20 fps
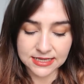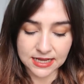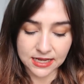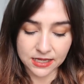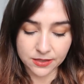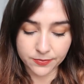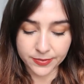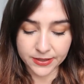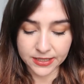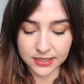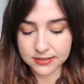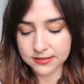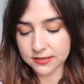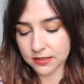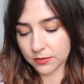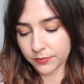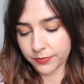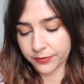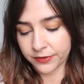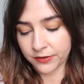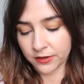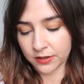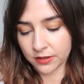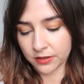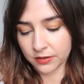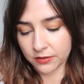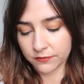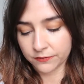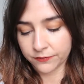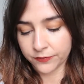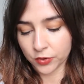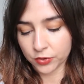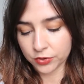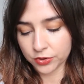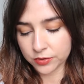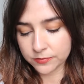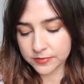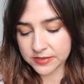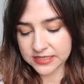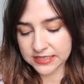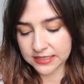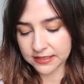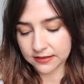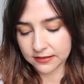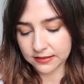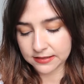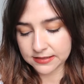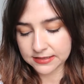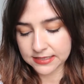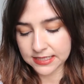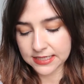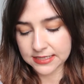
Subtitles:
I picked up the Volume Stylist